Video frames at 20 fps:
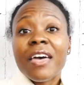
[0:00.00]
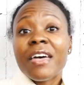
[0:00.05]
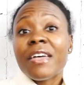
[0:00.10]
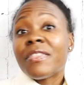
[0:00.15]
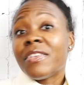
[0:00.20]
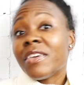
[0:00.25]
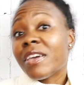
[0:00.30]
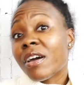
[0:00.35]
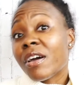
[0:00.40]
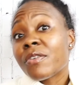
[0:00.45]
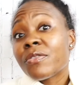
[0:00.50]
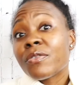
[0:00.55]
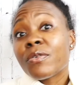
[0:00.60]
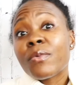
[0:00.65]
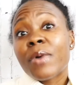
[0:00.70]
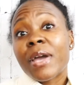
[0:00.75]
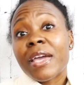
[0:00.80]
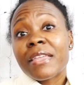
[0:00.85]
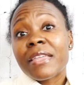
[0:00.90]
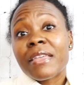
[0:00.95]
The other
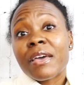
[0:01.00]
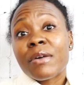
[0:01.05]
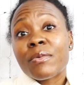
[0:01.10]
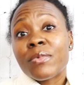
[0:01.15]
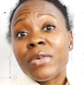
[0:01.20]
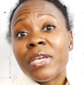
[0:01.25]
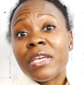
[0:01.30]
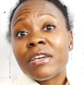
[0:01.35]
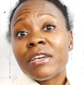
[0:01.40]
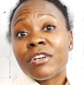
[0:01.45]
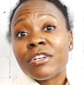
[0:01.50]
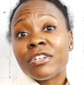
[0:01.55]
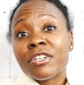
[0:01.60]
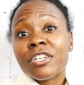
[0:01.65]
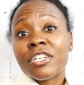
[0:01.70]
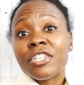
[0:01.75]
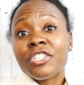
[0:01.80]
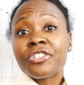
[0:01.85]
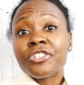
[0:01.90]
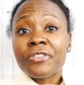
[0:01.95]
way that we
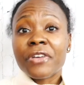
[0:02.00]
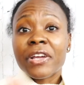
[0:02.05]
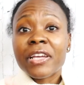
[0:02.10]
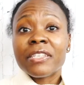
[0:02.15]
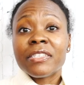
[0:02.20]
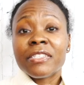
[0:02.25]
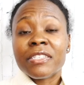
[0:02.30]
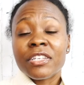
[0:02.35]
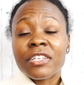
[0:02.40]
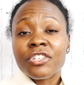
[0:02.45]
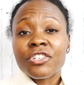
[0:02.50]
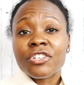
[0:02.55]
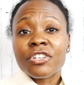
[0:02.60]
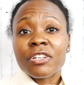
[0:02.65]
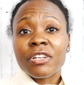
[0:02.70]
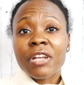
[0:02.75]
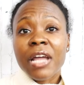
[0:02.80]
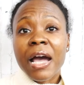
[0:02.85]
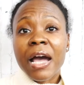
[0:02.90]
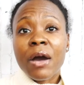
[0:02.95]
could
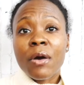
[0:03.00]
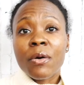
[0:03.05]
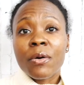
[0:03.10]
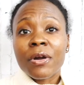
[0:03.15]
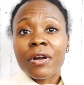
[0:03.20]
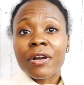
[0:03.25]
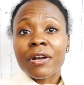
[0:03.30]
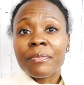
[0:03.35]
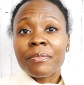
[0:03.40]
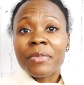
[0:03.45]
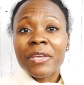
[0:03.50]
transition our